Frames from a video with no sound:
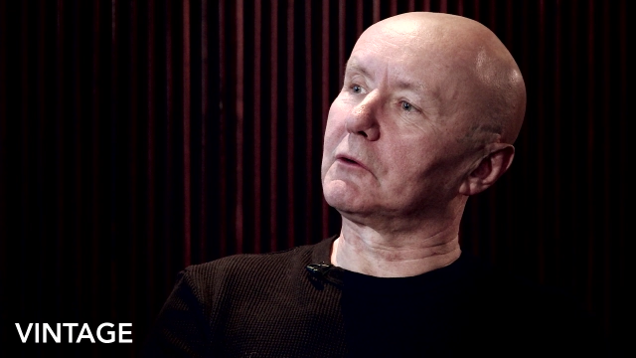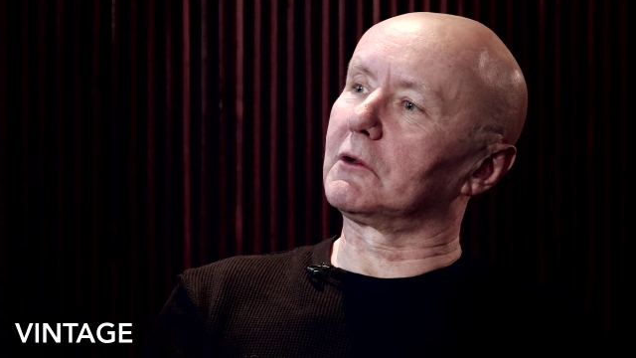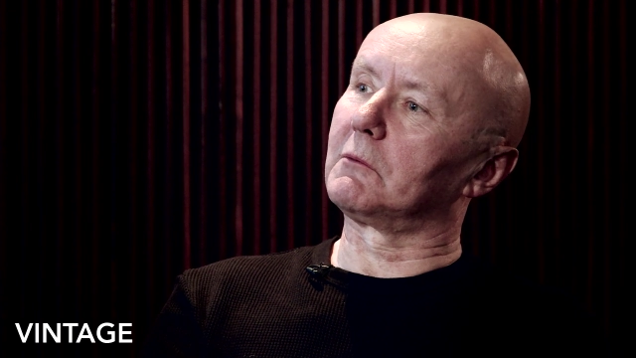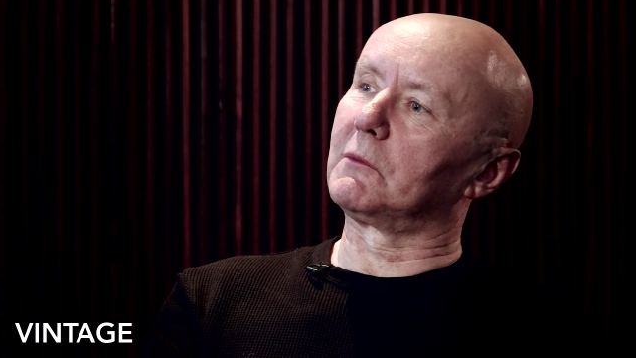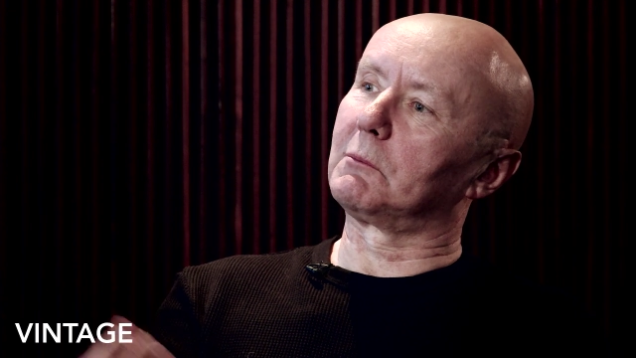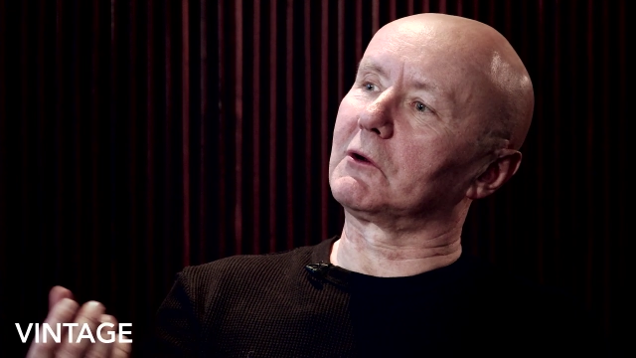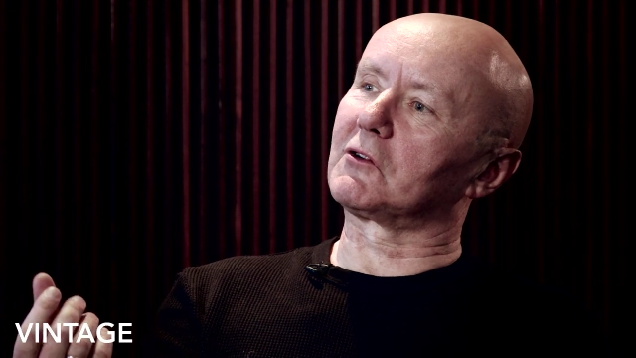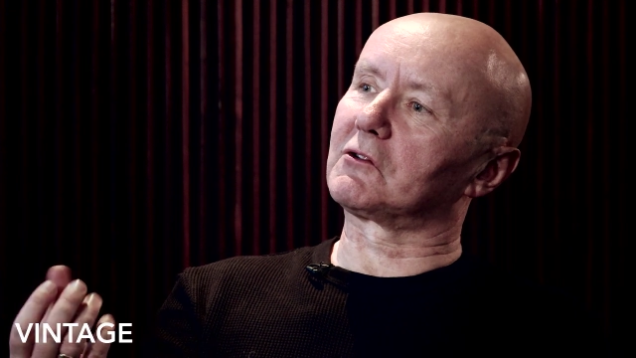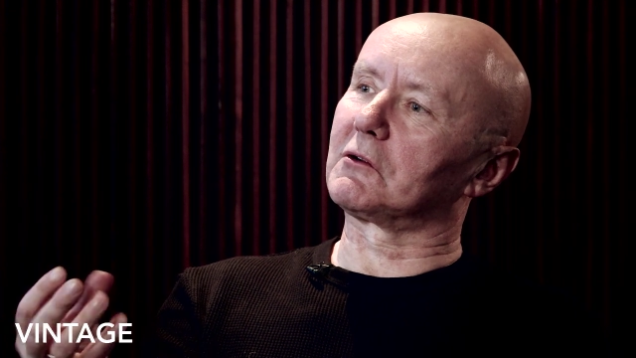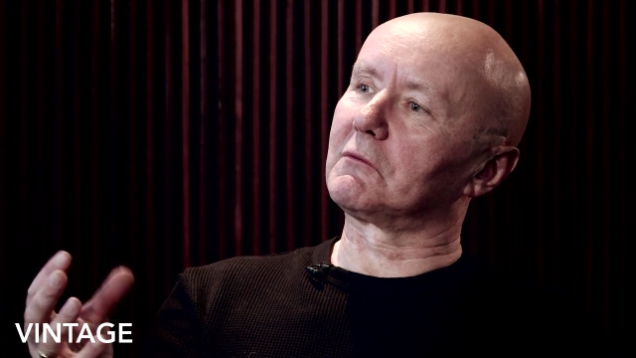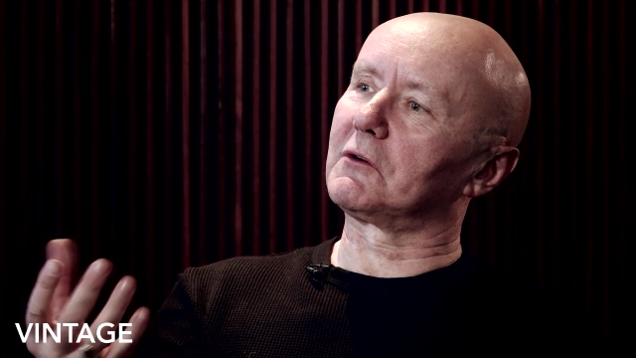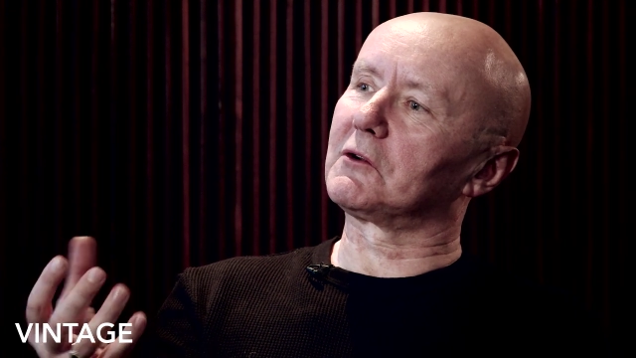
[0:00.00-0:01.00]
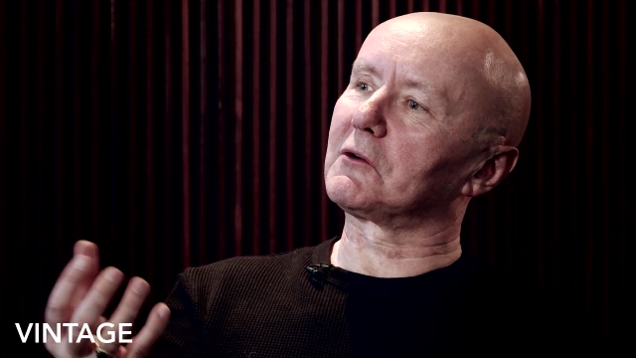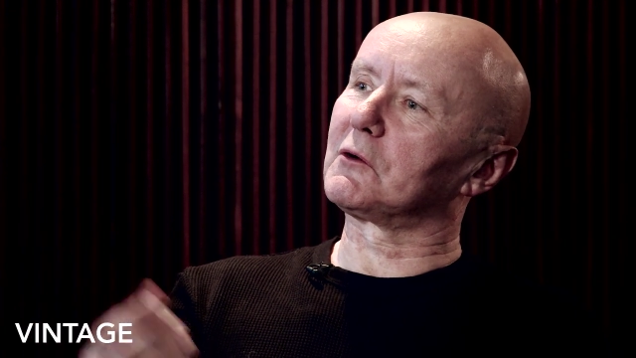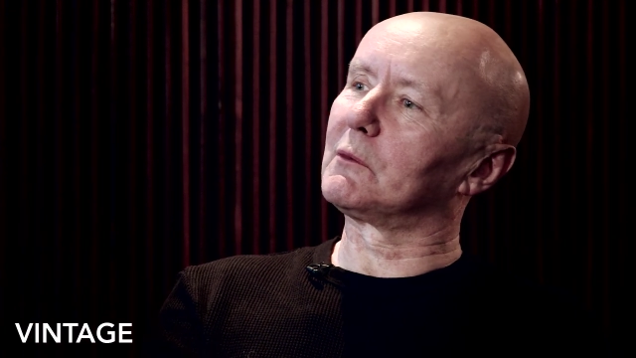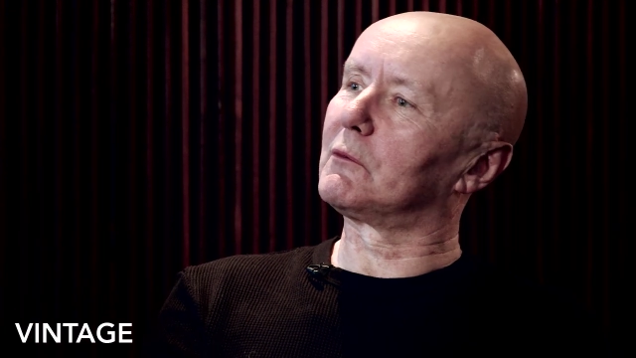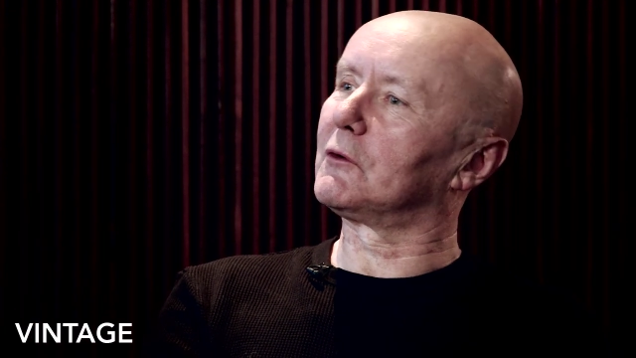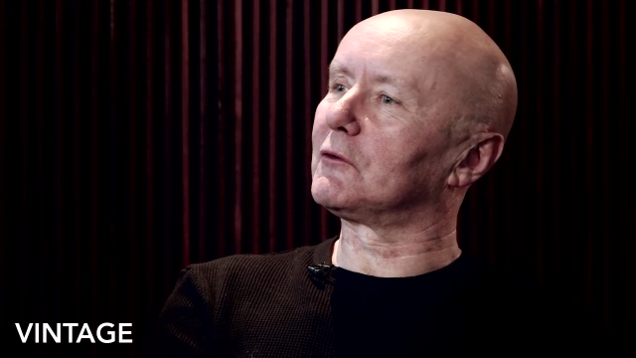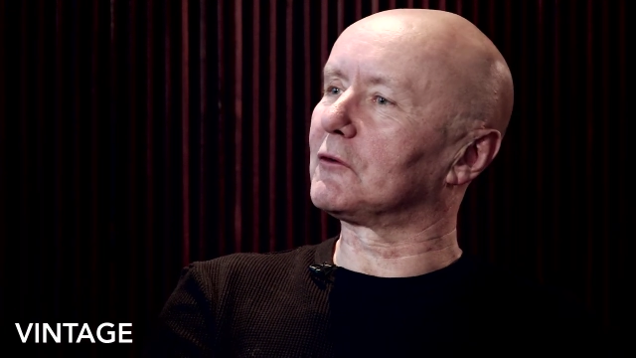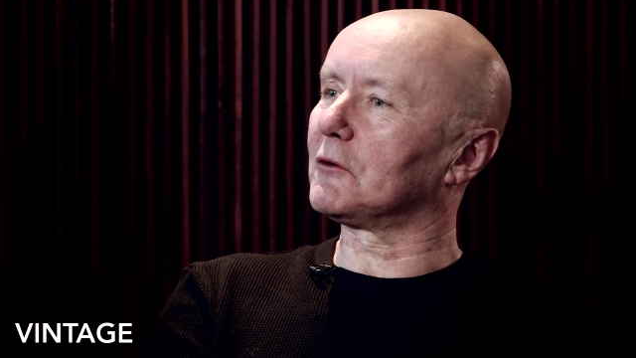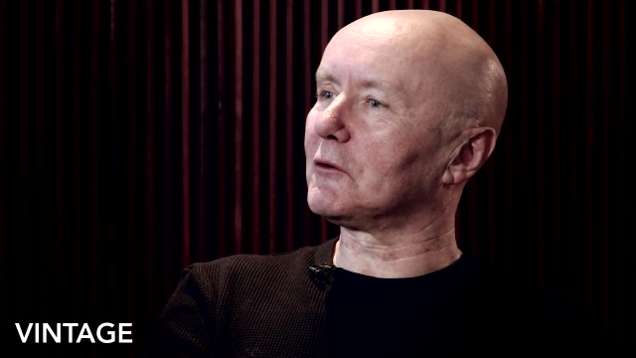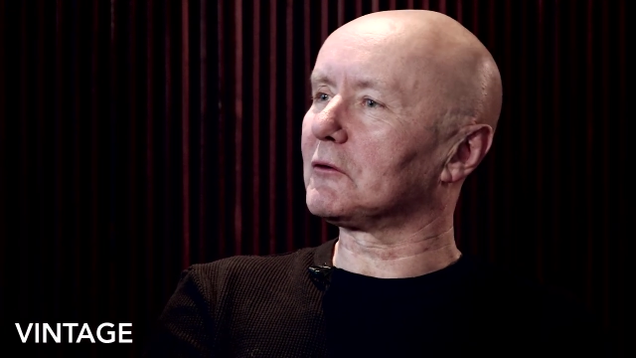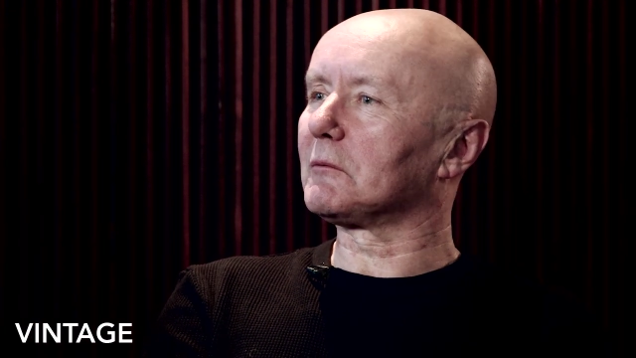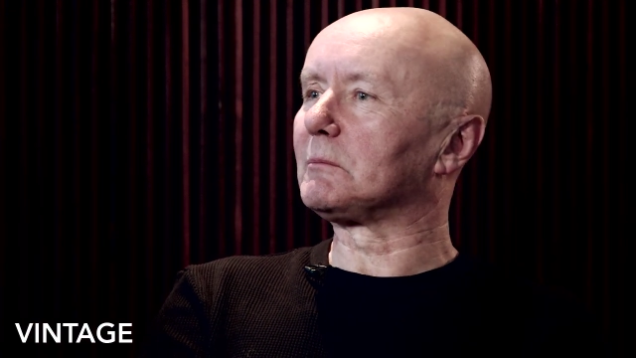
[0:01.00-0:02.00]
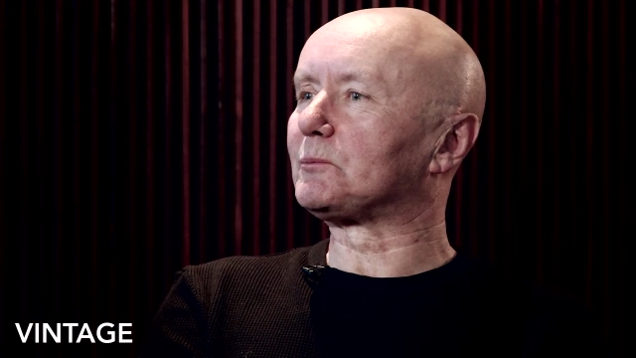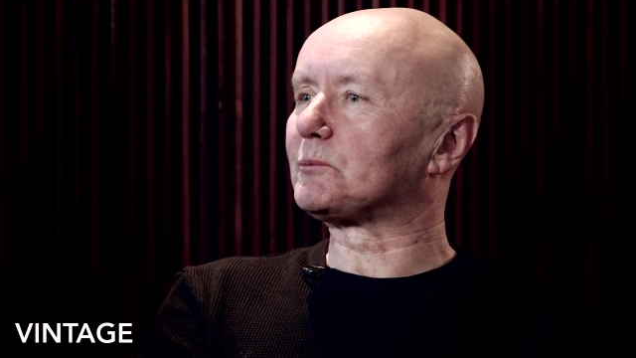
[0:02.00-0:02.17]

You know, the, the mixture of vinegar and brown sauce.